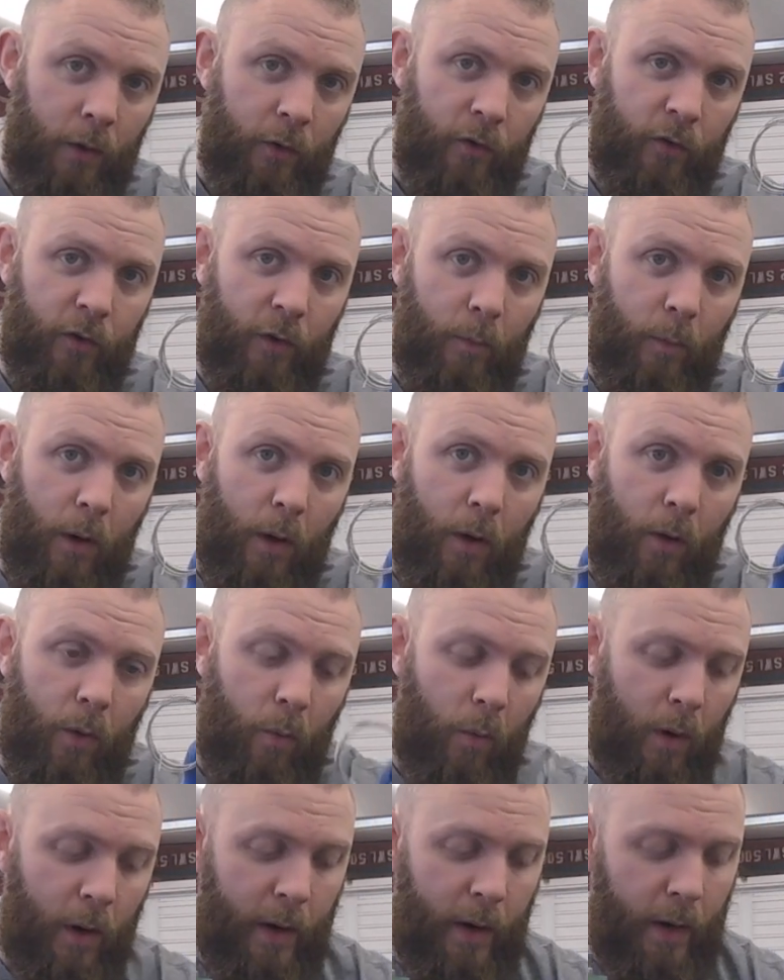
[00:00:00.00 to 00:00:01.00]
some lock
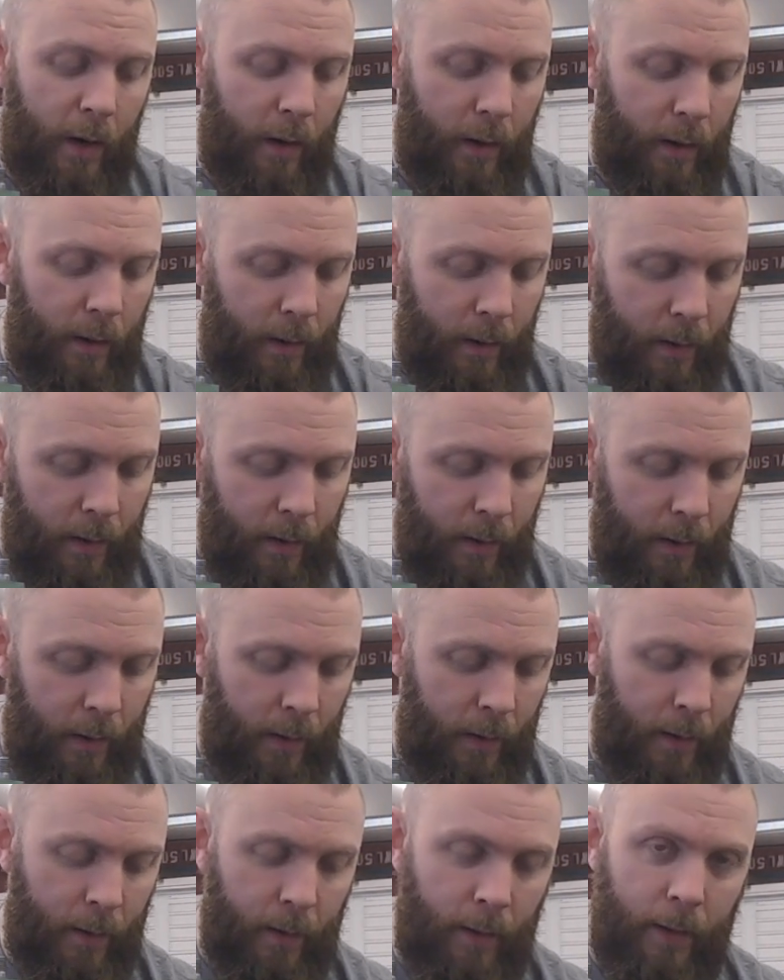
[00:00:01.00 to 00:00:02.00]
wire,
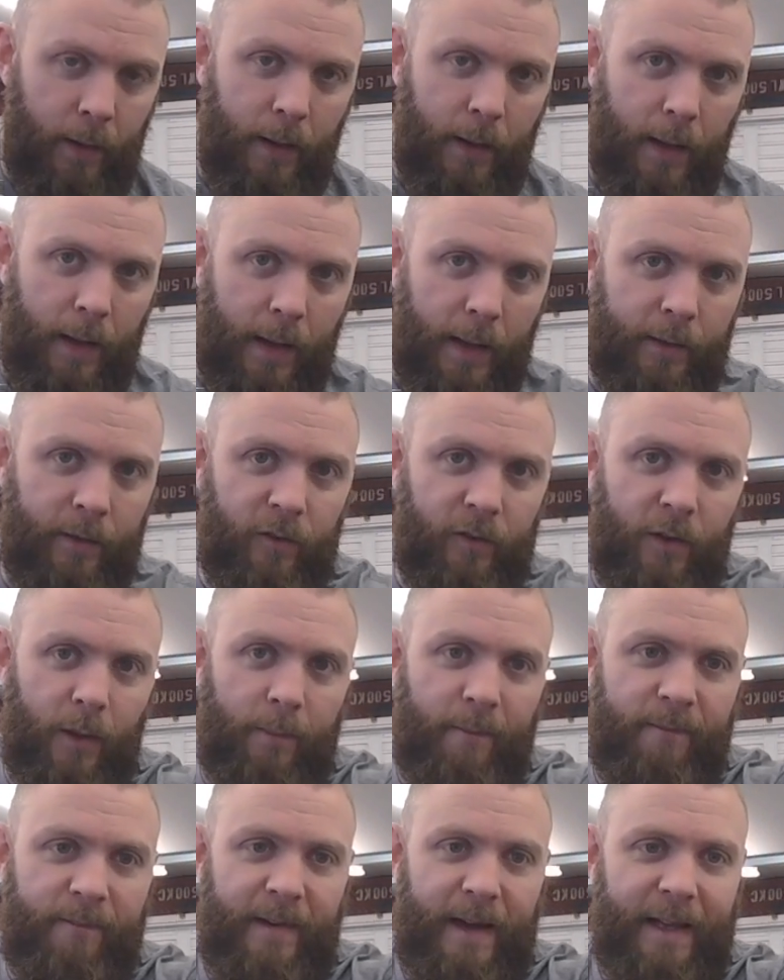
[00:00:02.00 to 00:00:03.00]
and some
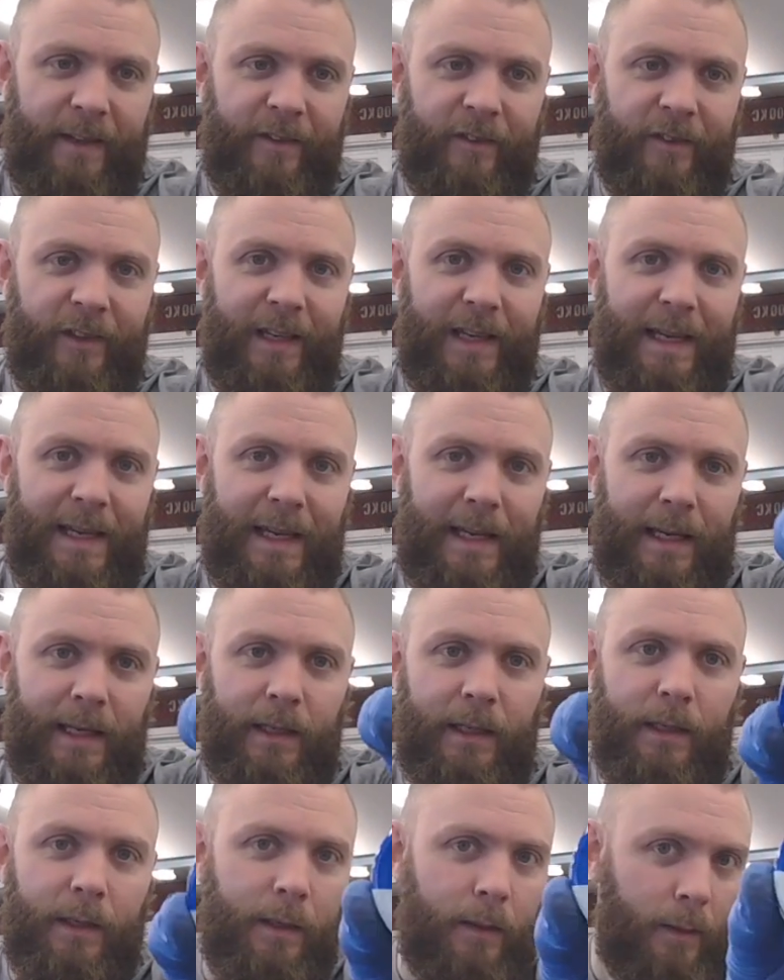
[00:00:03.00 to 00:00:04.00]

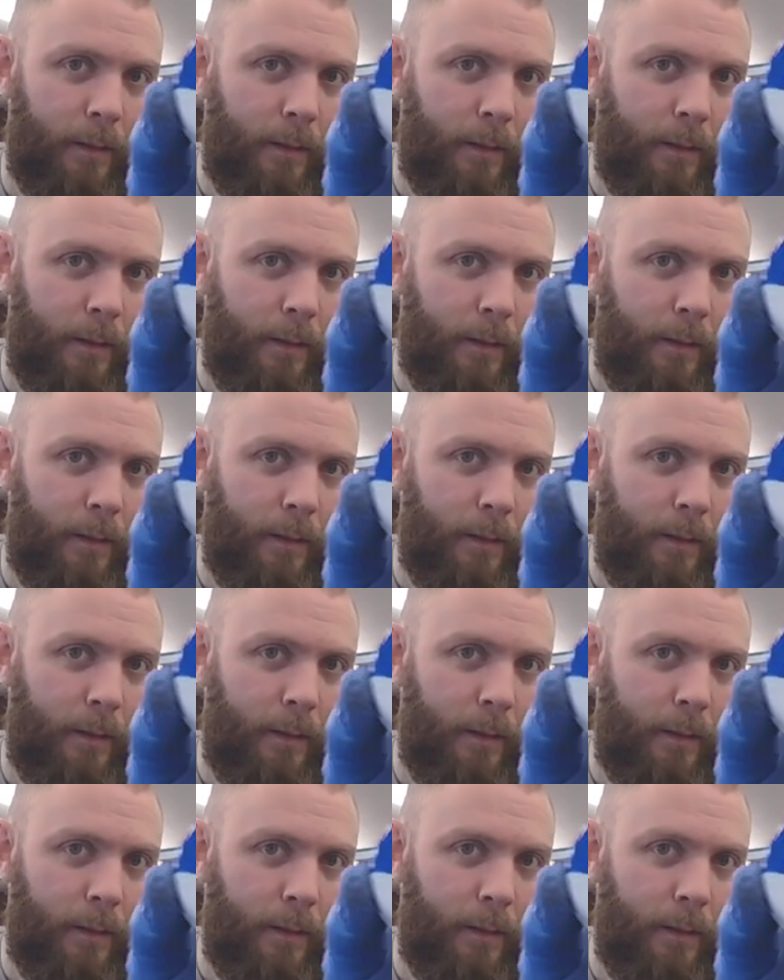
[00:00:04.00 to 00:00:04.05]
Vaseline.